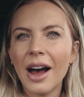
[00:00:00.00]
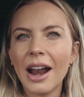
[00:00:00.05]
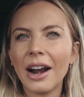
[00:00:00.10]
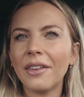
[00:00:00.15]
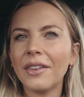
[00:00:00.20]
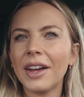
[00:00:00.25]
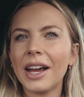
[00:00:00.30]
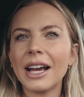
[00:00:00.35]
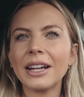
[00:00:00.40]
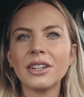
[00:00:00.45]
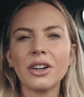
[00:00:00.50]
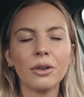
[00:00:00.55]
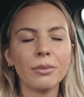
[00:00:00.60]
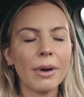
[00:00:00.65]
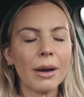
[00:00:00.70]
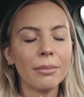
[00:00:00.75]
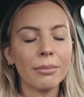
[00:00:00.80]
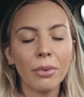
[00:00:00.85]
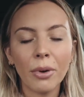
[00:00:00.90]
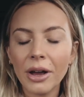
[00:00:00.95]
I don't think I told
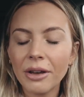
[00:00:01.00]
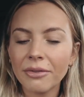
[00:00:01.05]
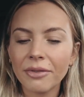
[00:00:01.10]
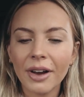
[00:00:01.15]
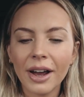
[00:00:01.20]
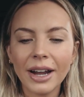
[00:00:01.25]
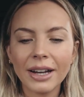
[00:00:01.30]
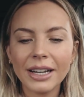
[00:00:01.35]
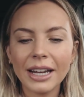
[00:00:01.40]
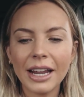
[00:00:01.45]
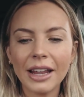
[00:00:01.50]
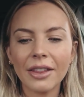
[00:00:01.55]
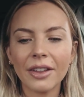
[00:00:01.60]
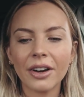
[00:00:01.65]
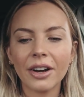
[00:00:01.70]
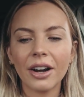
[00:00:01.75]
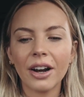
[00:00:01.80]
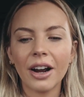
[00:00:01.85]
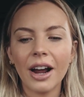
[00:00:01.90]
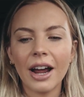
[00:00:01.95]
my boyfriend
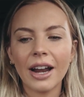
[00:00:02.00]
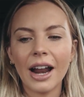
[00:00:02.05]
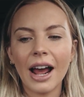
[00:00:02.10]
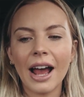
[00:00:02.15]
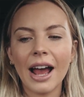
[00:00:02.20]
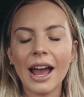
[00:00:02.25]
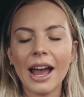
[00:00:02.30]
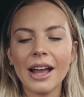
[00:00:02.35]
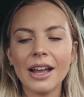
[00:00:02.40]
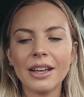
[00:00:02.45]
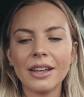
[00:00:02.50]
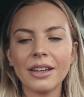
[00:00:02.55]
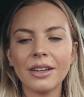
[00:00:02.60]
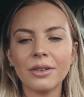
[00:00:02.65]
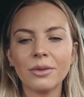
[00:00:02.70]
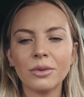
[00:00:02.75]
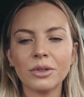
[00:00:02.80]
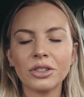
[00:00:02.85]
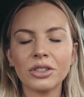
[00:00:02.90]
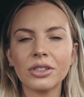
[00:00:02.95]
either, and
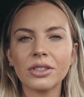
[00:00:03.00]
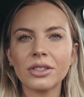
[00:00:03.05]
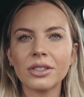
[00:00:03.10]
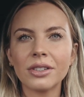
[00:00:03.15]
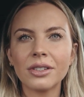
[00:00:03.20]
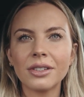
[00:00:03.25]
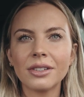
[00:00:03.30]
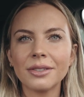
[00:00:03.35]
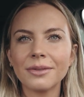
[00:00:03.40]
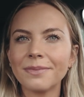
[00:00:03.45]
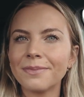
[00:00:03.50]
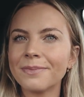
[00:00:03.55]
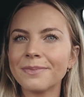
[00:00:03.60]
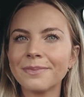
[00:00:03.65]
I was just